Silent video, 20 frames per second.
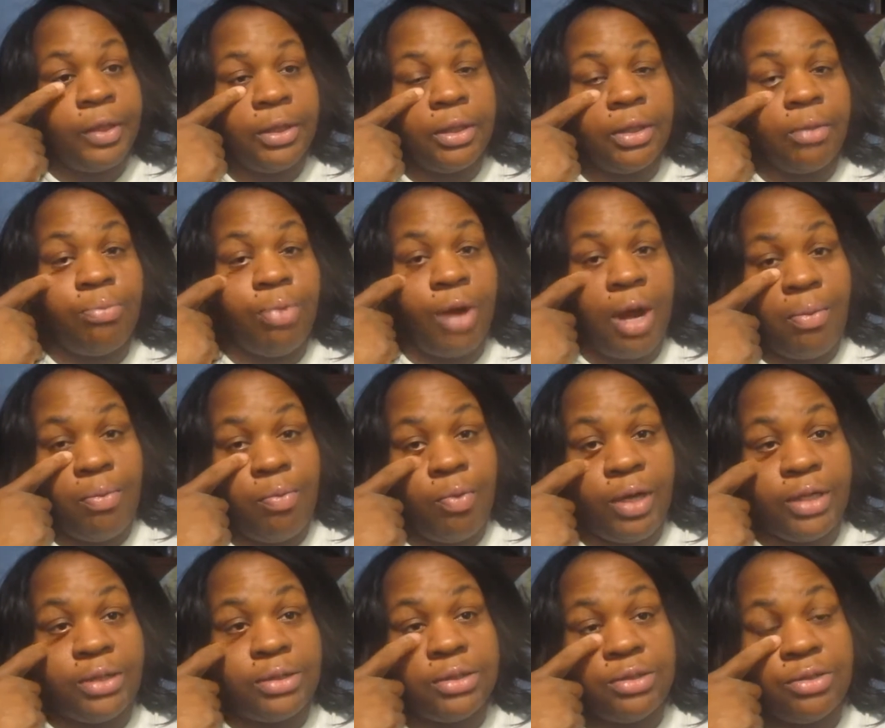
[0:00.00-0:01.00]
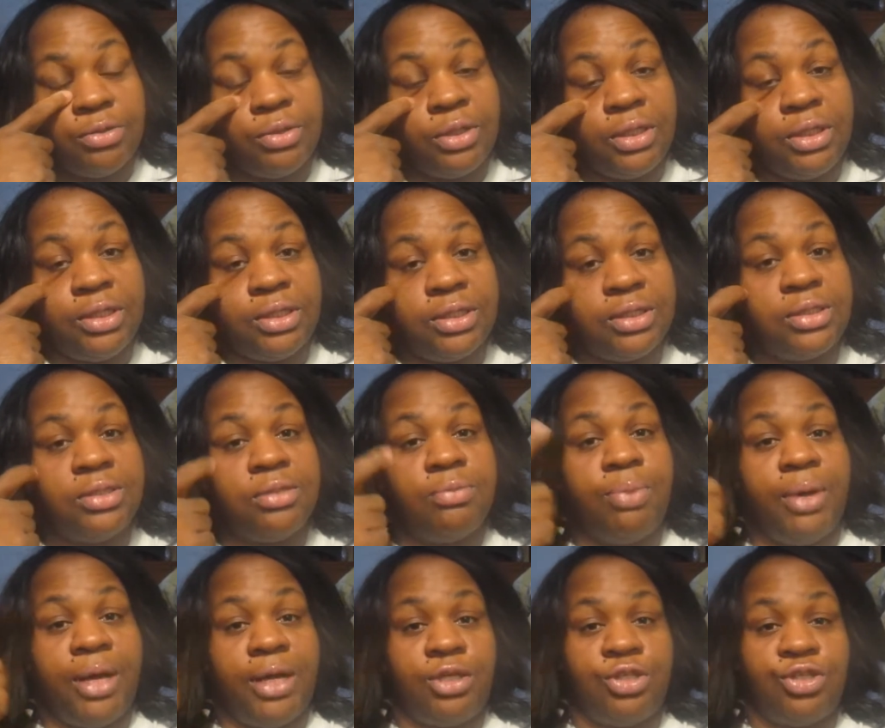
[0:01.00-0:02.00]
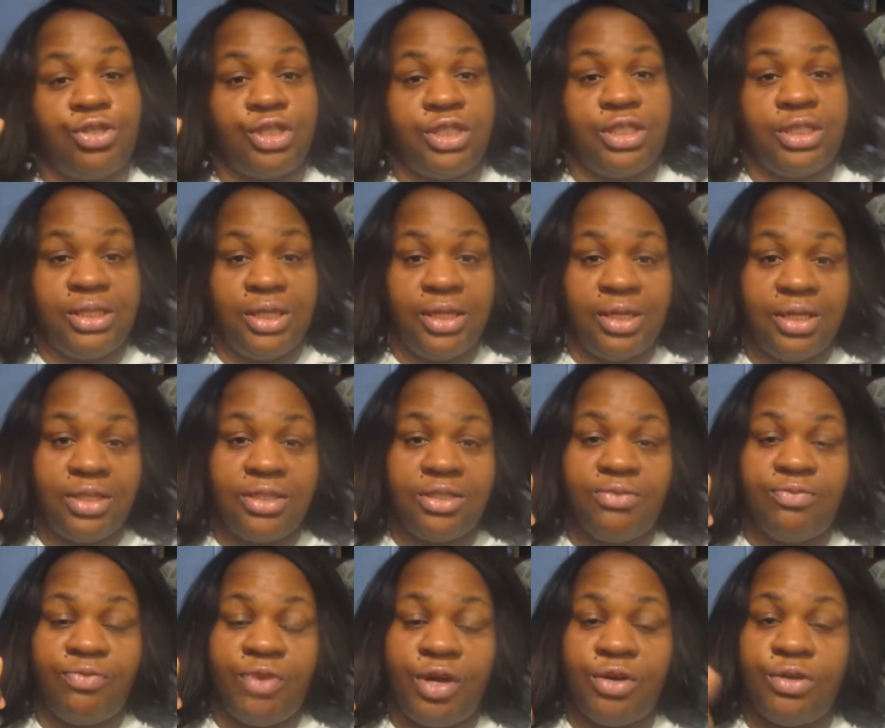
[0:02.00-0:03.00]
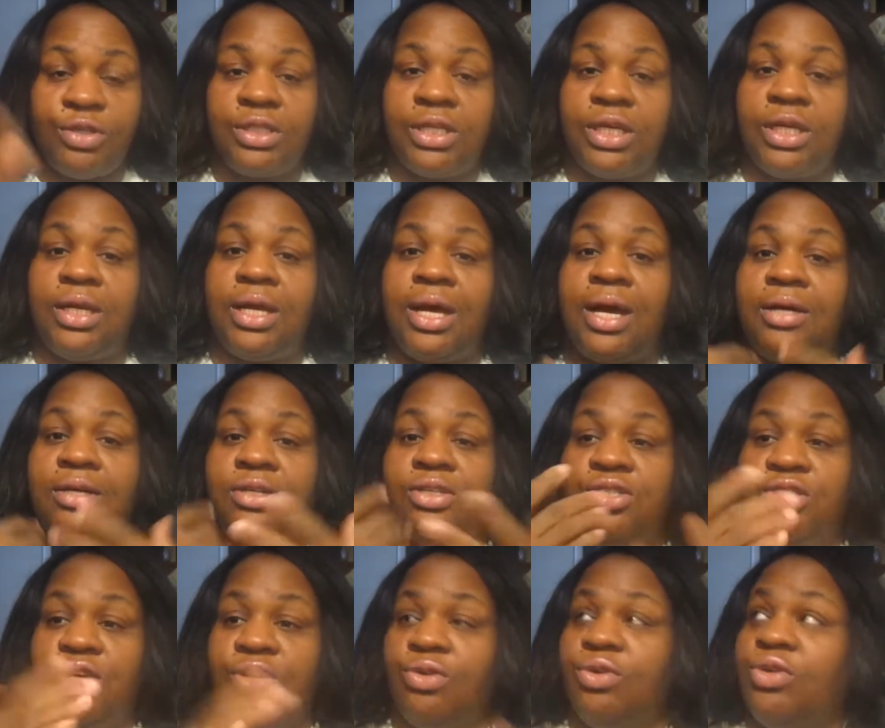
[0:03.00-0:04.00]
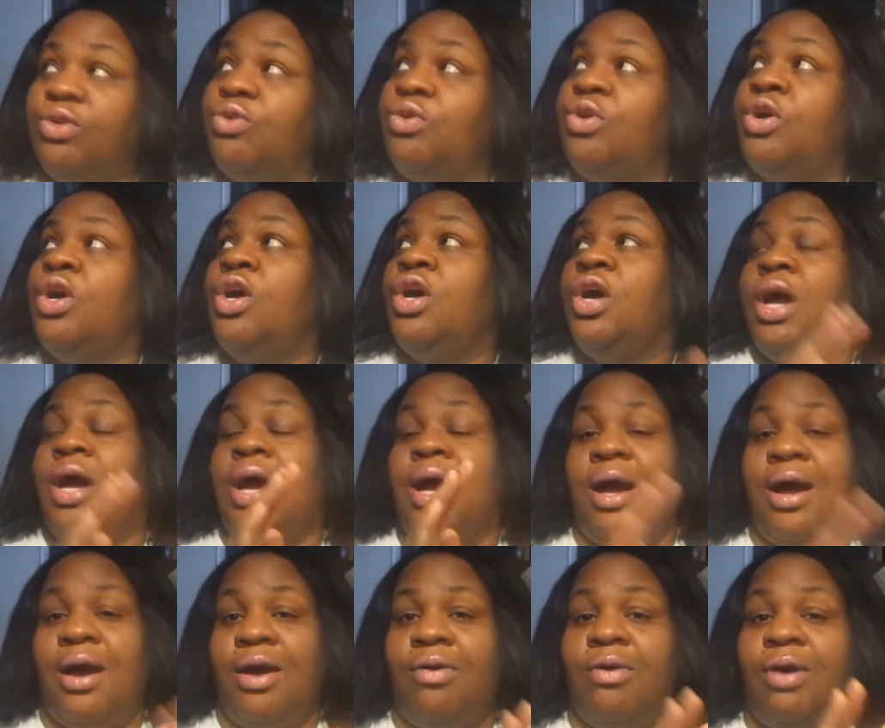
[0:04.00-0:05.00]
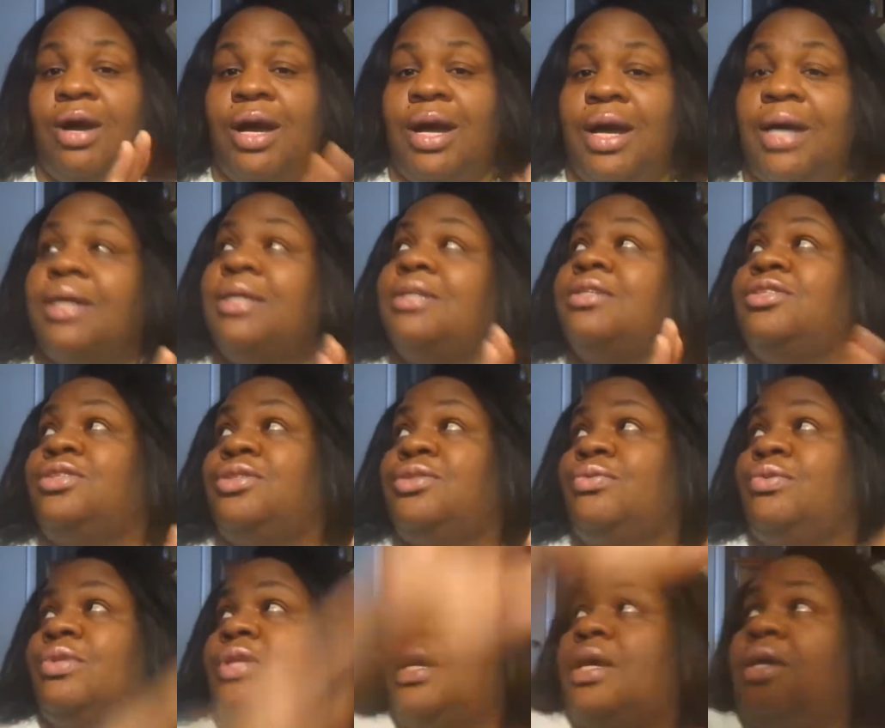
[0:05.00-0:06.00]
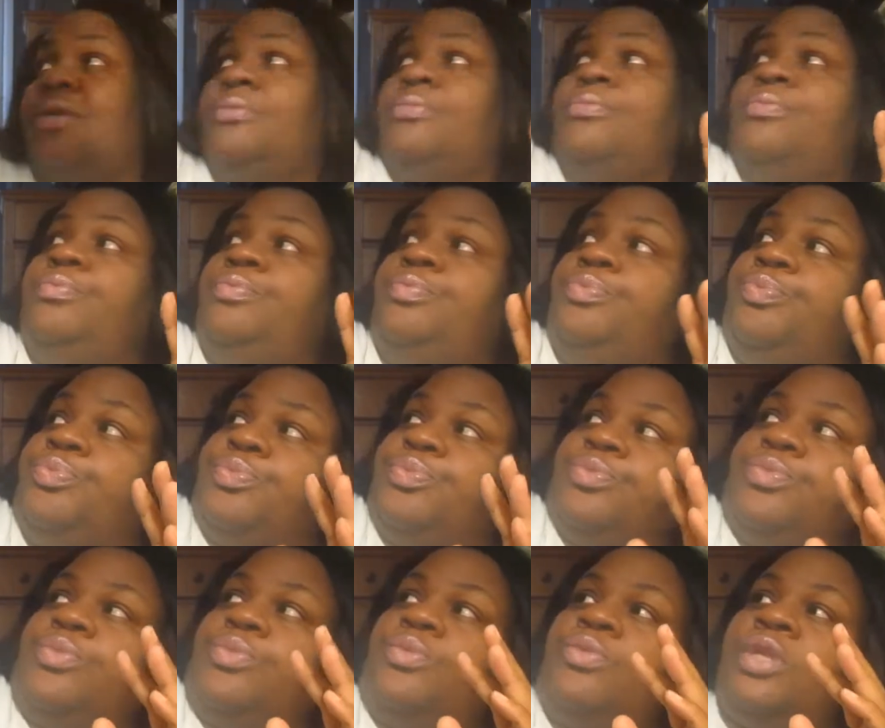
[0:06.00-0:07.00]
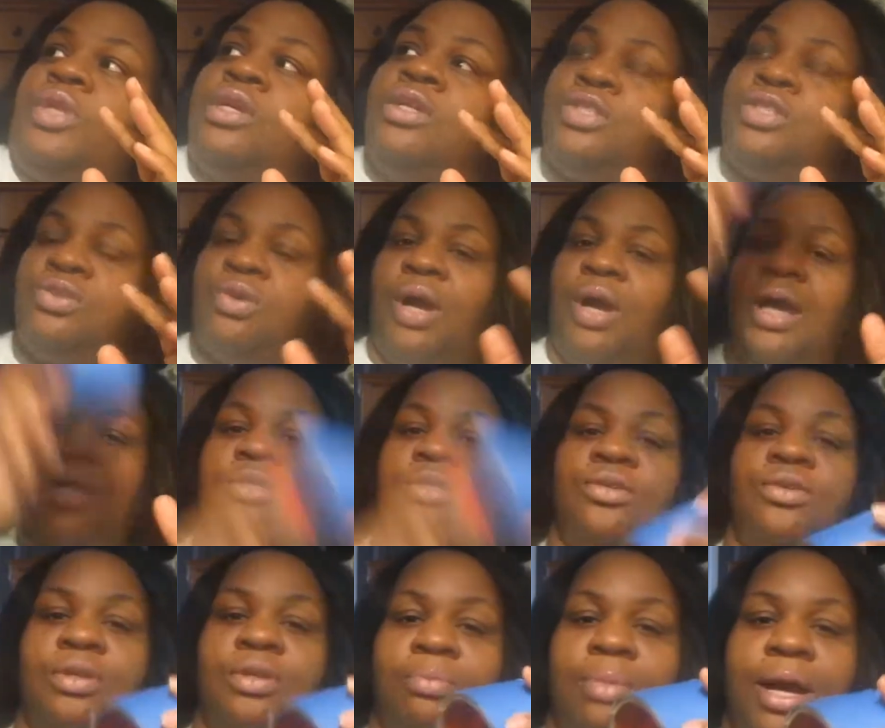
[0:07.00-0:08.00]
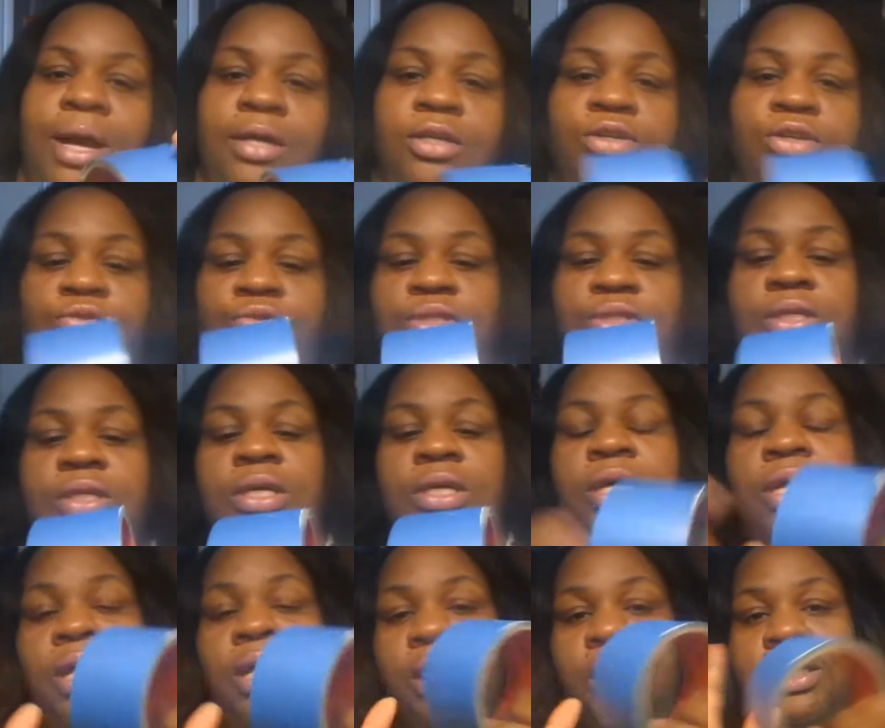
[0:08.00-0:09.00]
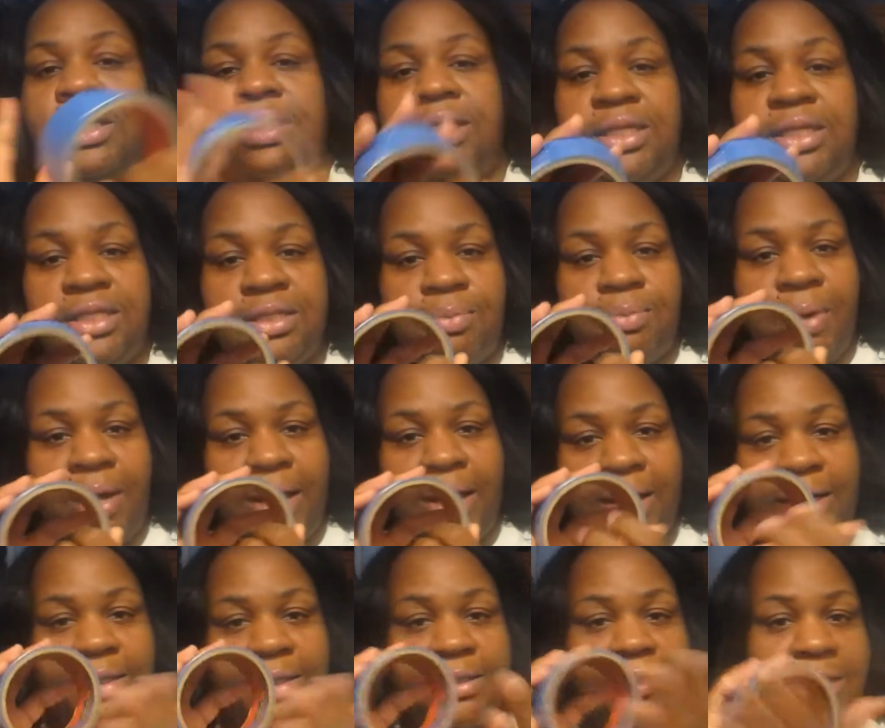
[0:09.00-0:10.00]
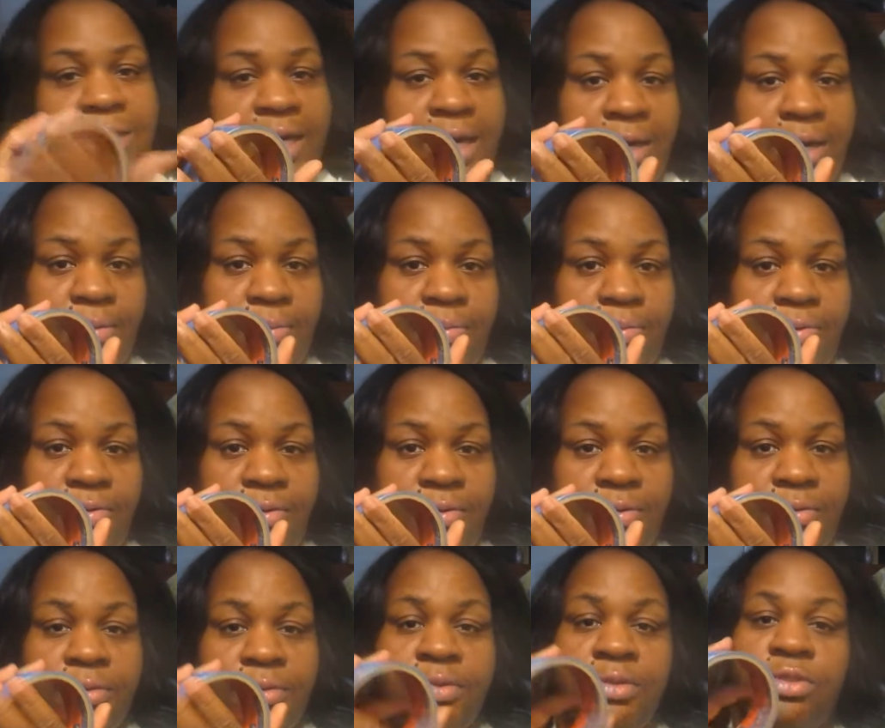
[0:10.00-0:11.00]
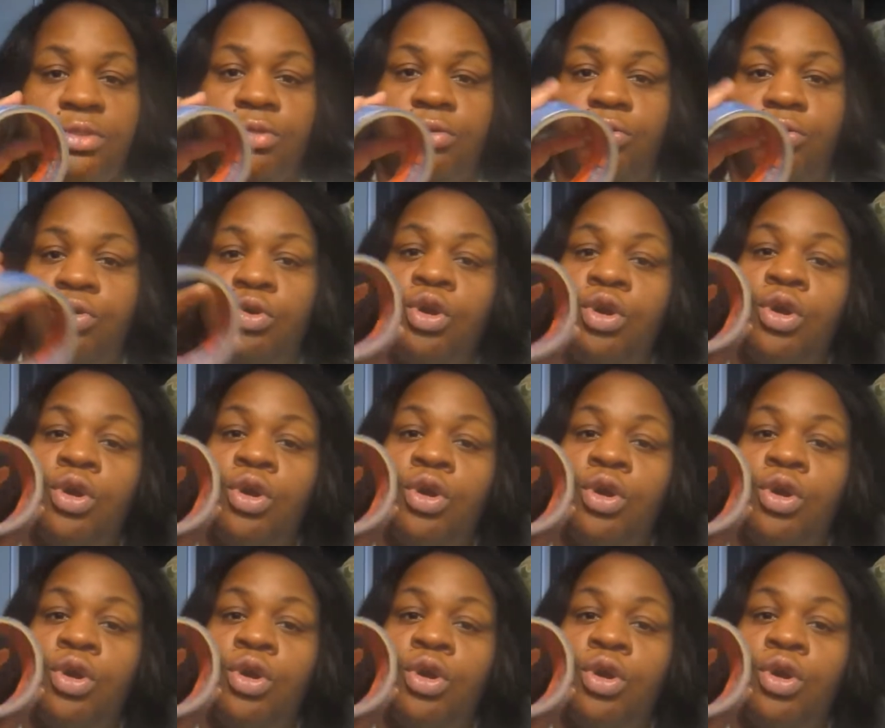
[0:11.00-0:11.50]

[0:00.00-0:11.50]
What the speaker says: the proper way to do it is to paint your ceilings first, and I'll show you how I do that. So I do it by using this paint tape to